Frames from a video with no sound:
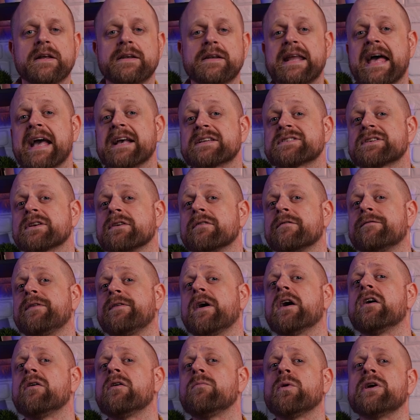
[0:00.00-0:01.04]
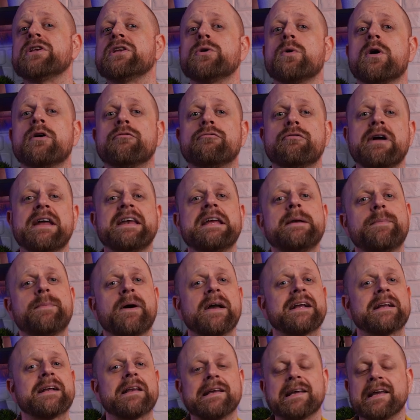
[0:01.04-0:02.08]
Next, confirm when you are ready
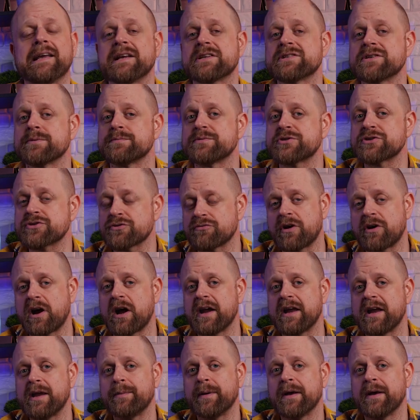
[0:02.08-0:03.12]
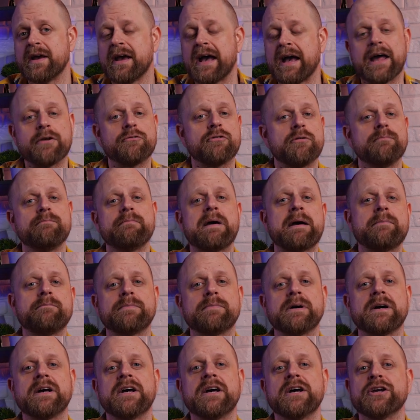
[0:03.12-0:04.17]
by clicking subscribe, and
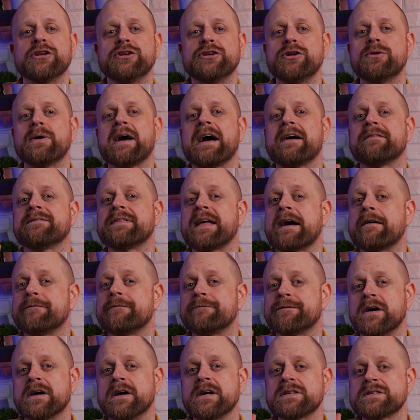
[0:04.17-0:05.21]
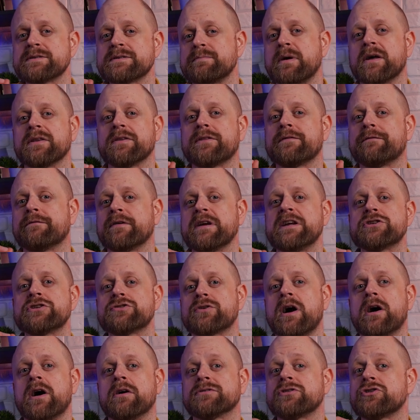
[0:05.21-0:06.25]
remember you have that first month free
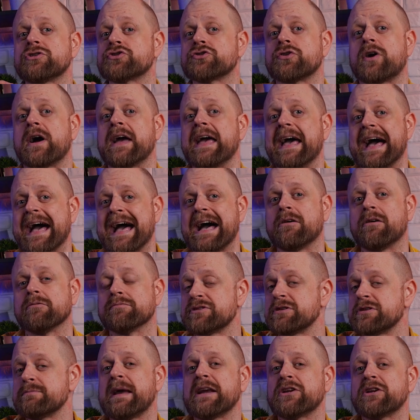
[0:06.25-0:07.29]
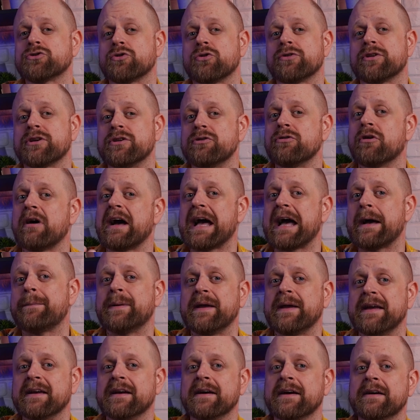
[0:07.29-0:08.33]
trial to try it out to make sure that you're
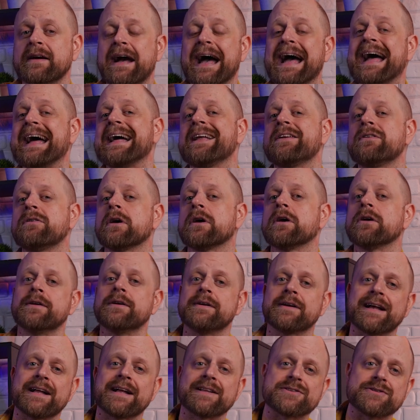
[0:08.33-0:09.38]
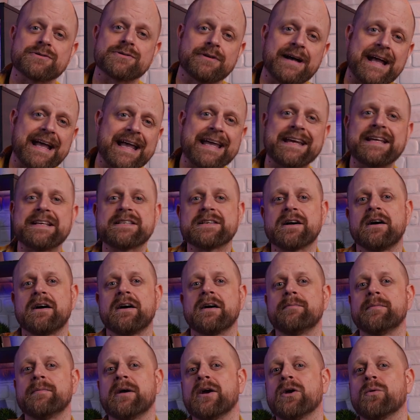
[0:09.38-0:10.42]
happy, and you can cancel
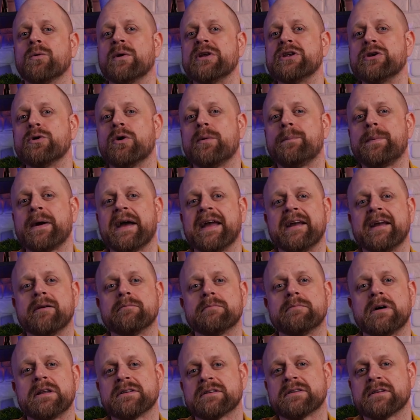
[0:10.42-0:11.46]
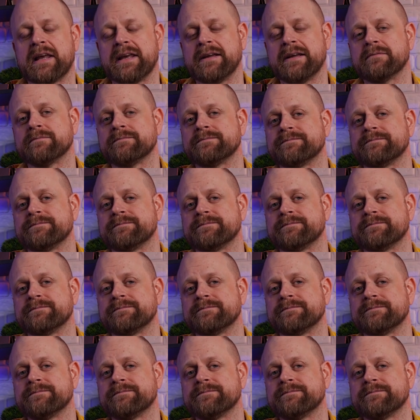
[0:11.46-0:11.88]
anytime when you're paying monthly.